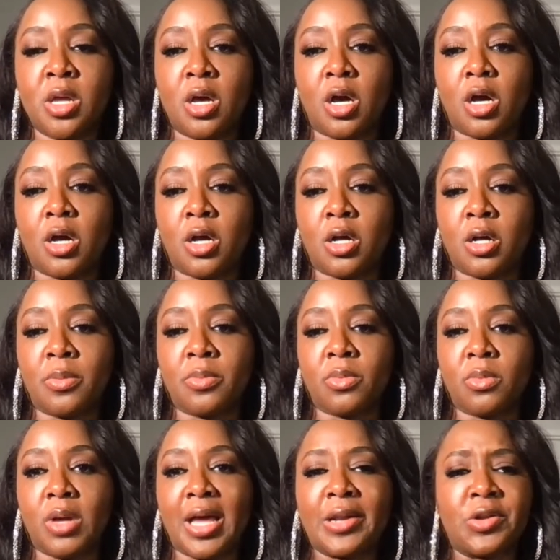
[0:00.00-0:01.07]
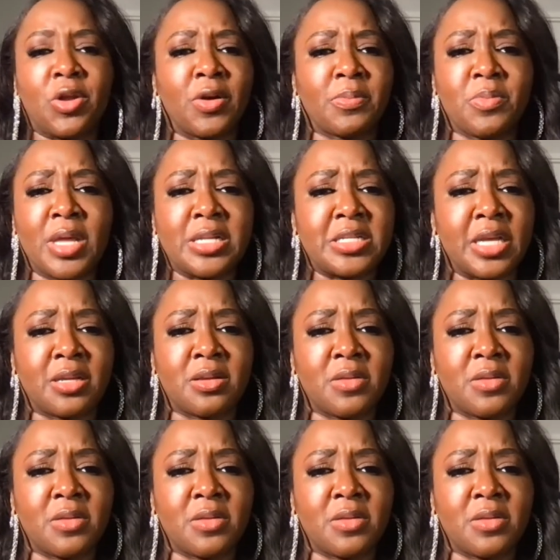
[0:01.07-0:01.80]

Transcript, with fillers: Um, I don't know, it may take